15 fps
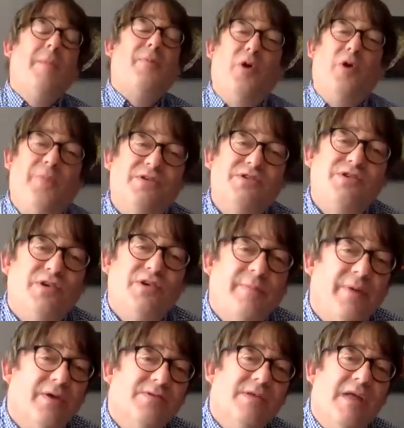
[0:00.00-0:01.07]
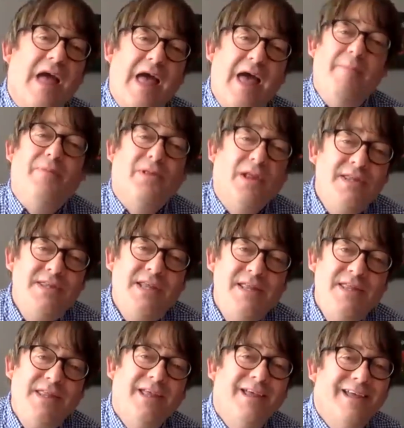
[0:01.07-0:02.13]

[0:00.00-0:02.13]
a proper tour about hip London.